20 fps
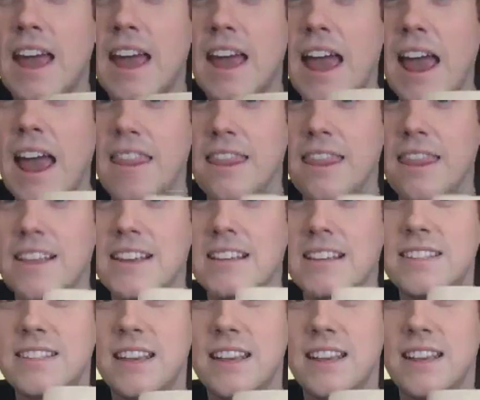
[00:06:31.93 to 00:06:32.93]
And
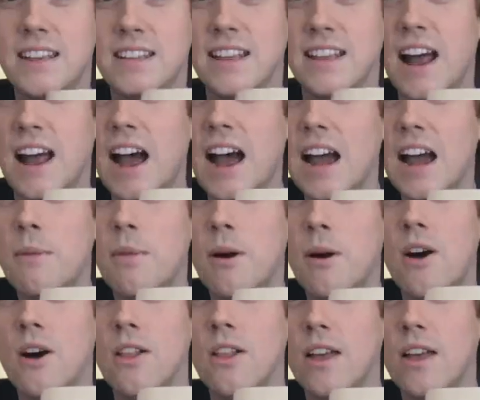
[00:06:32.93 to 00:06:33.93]
this is an
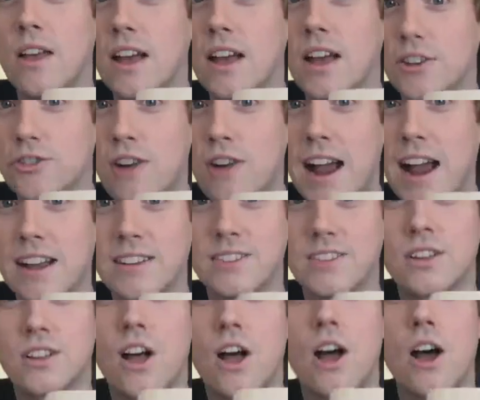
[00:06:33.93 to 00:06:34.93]
eyeball, a dragon's
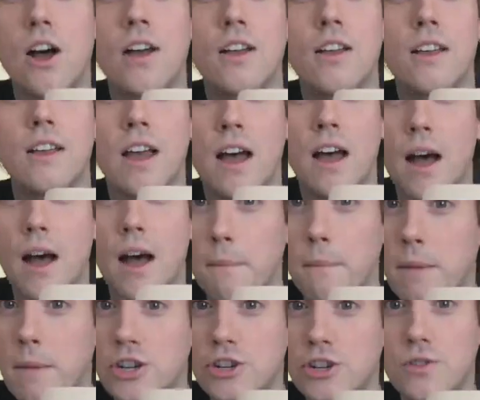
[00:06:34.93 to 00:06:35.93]
claw, a
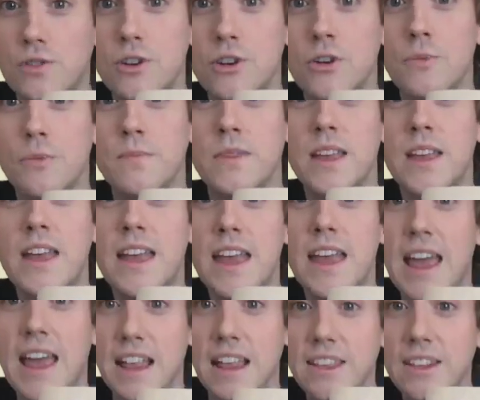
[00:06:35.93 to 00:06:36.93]
mushroom,
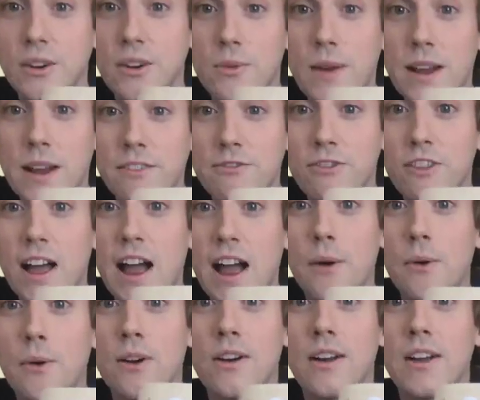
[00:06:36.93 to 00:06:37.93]
a little red
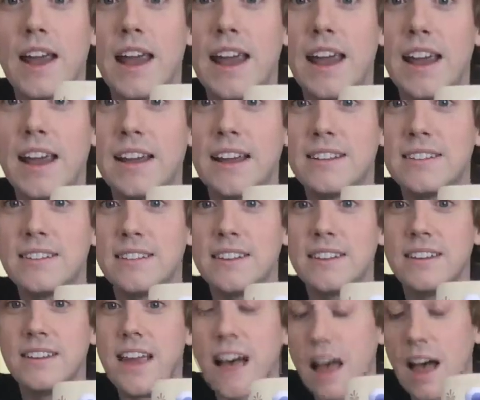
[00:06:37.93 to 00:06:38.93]
flower, and
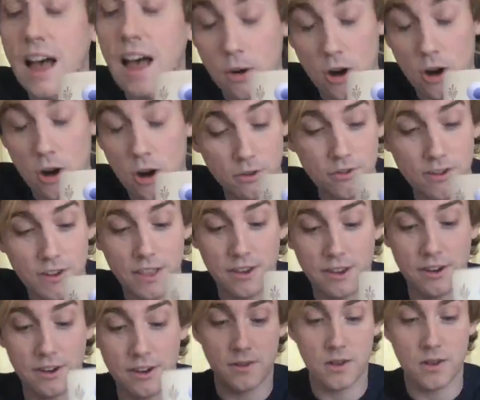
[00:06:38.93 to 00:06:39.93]
a purple
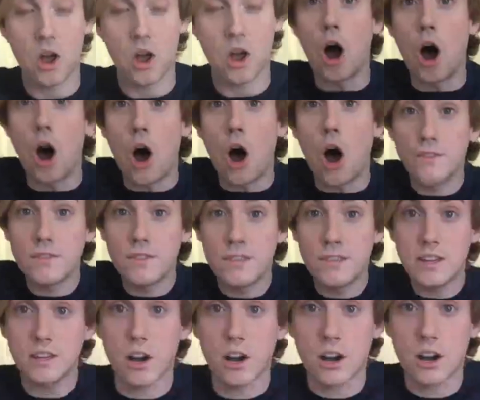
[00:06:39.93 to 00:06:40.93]
feather. All of
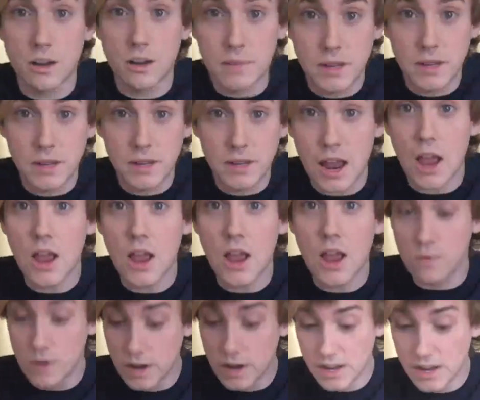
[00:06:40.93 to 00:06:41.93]
these are going to be
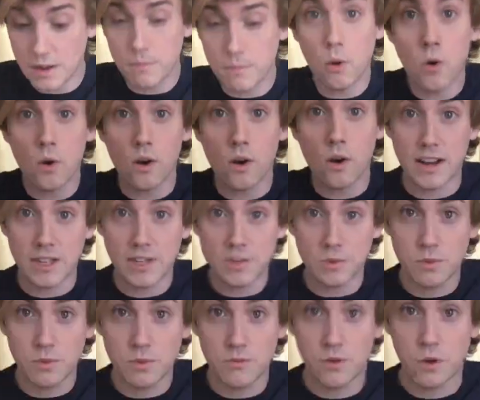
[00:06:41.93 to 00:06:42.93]
really important as we
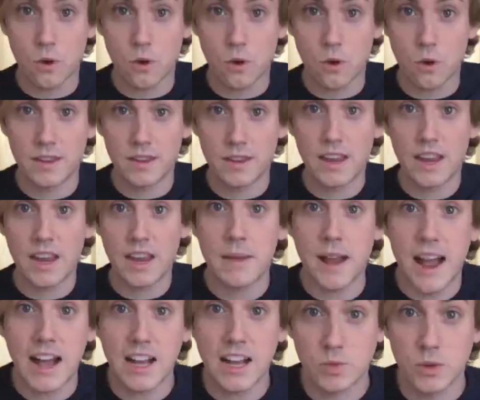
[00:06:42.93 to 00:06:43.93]
move forward in the game
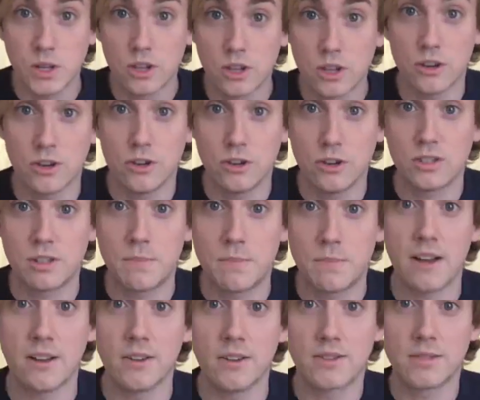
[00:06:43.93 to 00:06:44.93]
as we learn new
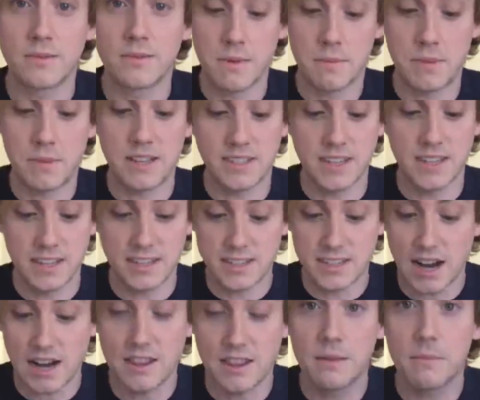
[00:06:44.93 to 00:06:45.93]
spells. Because
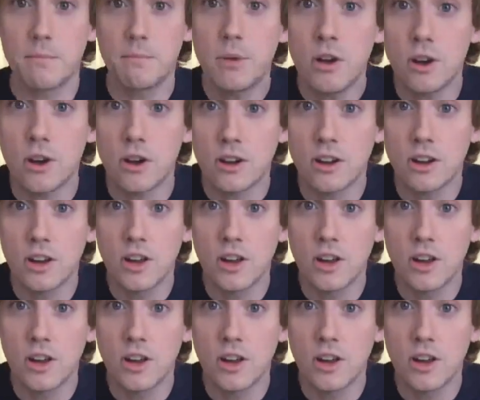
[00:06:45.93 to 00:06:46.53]
inside the book,